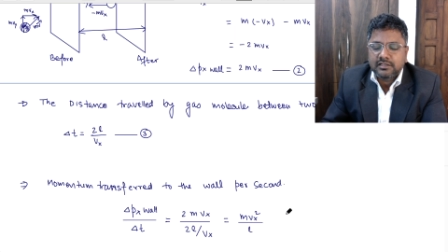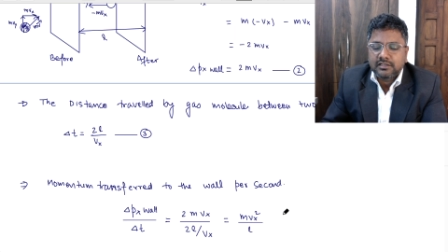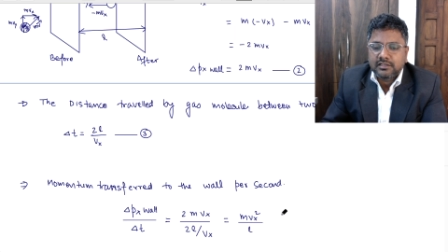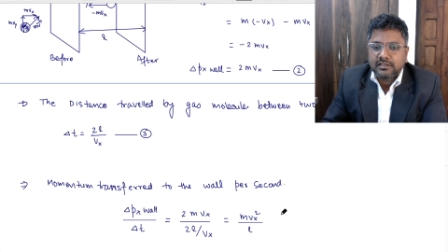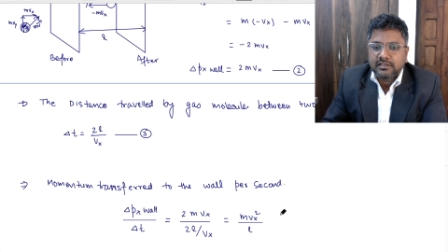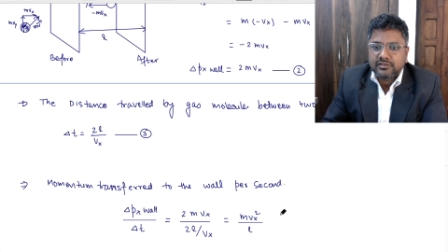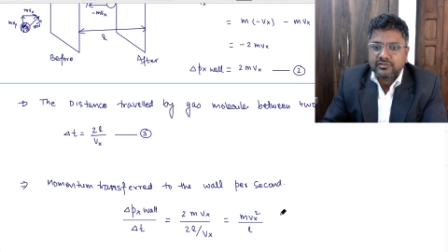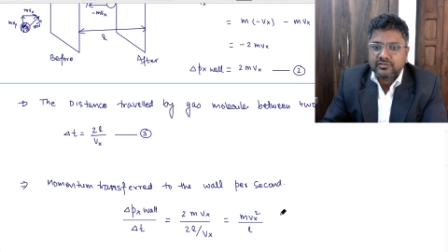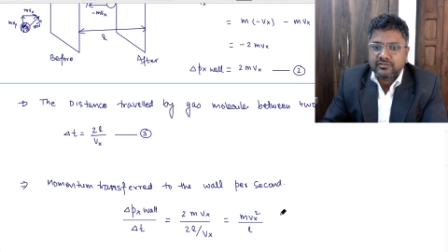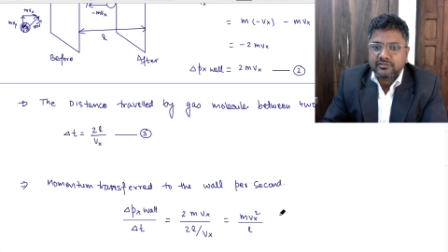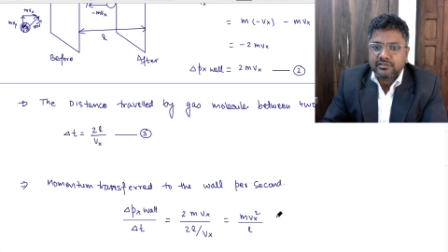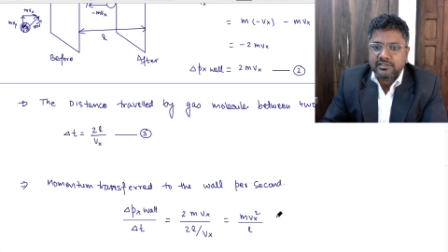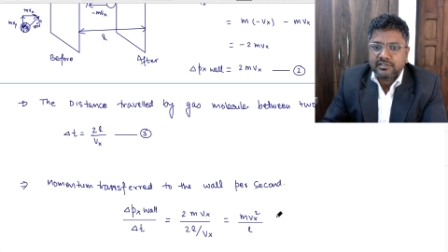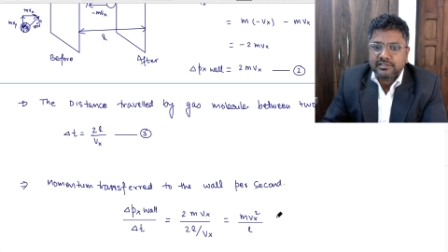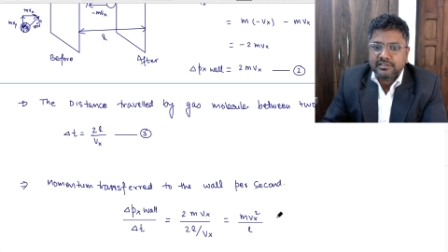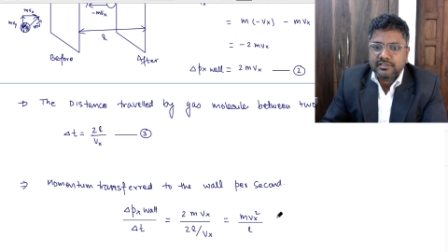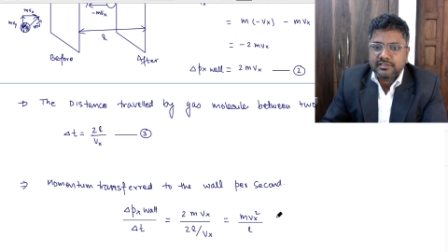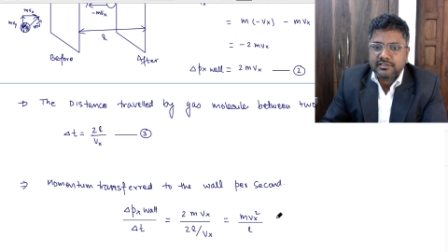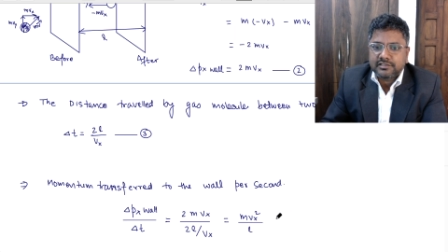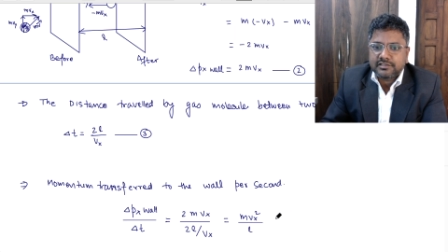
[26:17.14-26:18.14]
So this
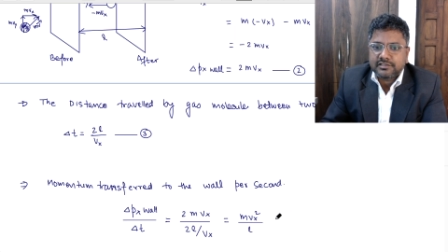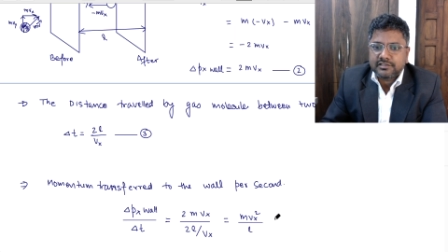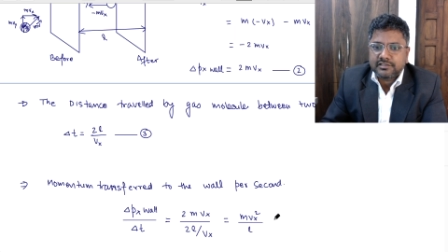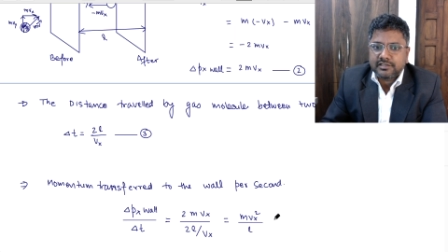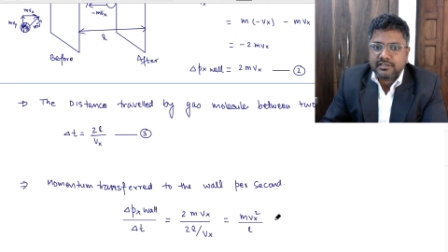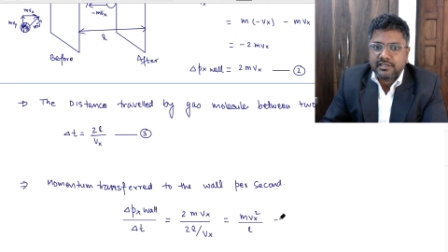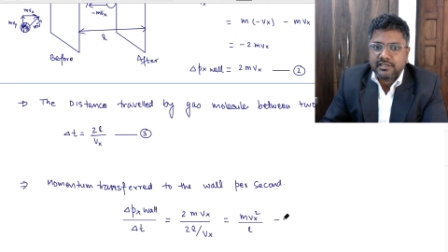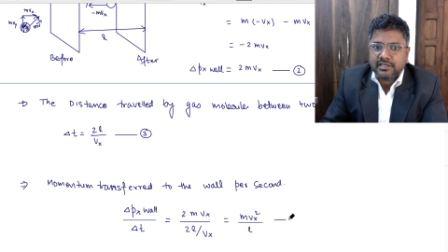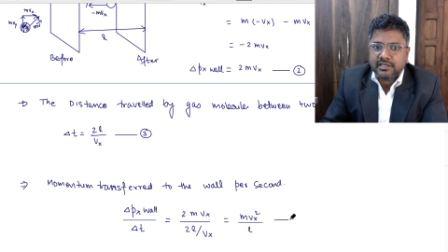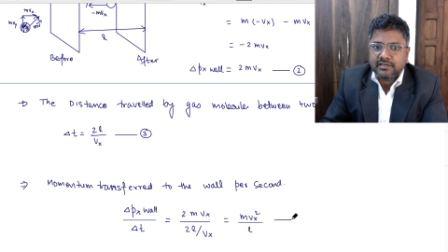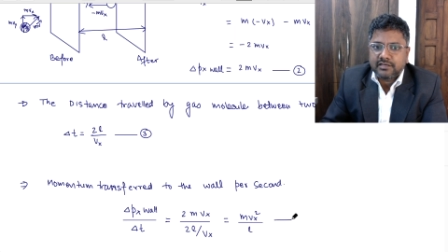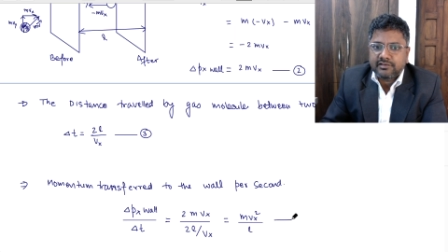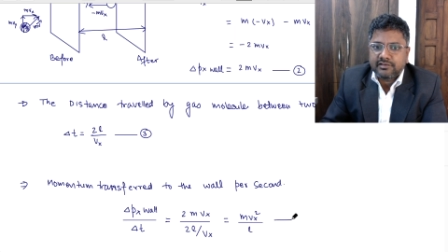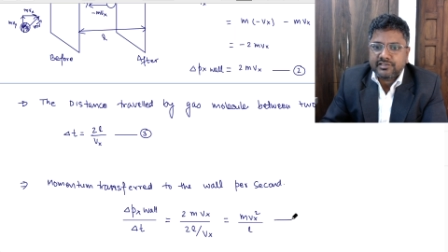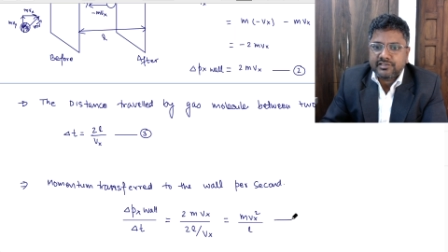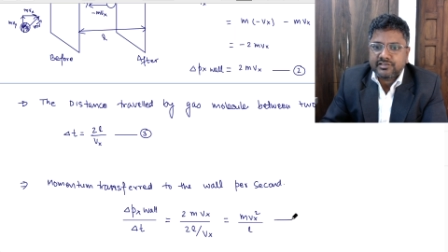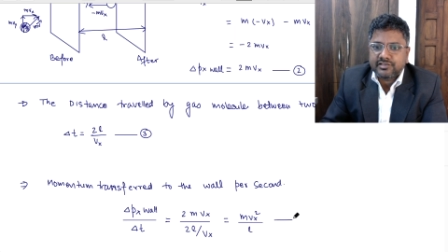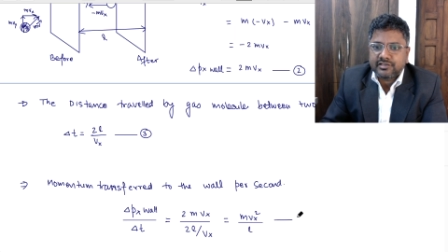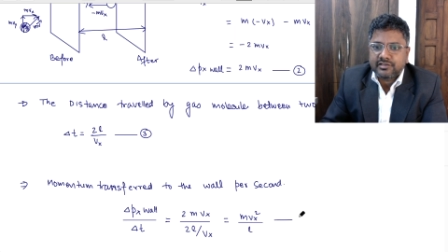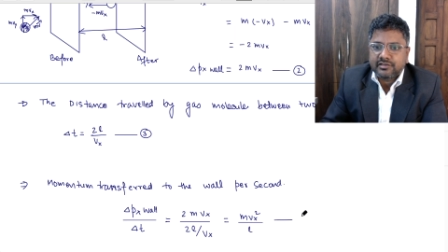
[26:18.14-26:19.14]
is
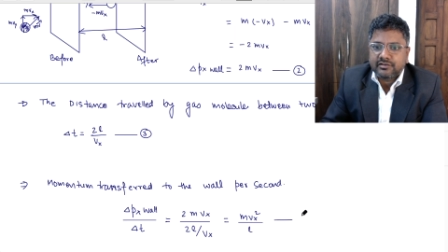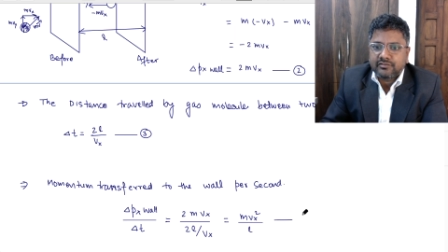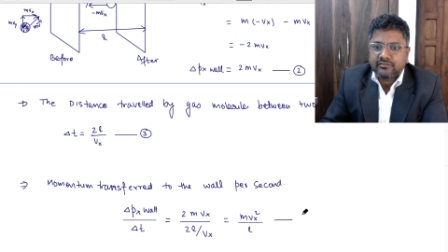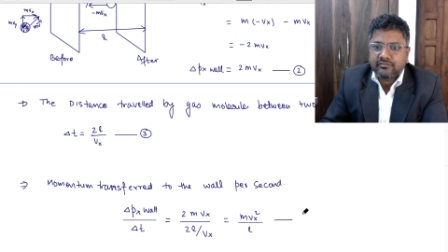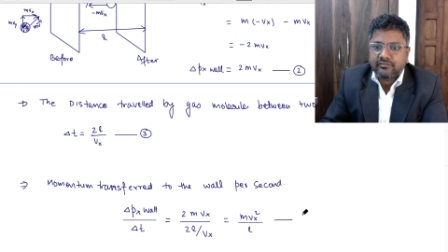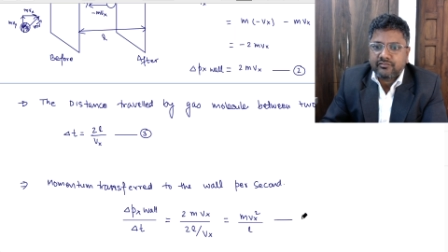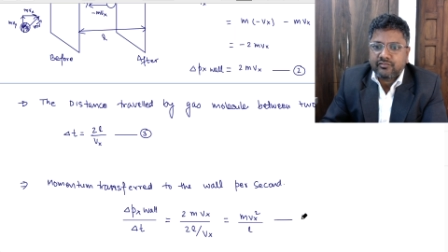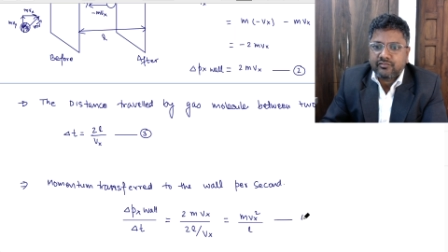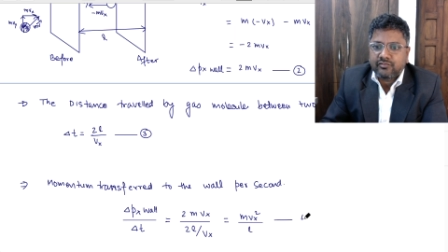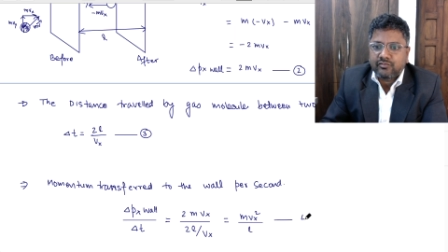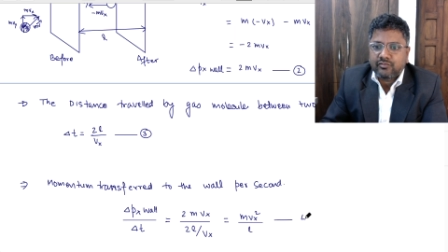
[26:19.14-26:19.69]
equation 4.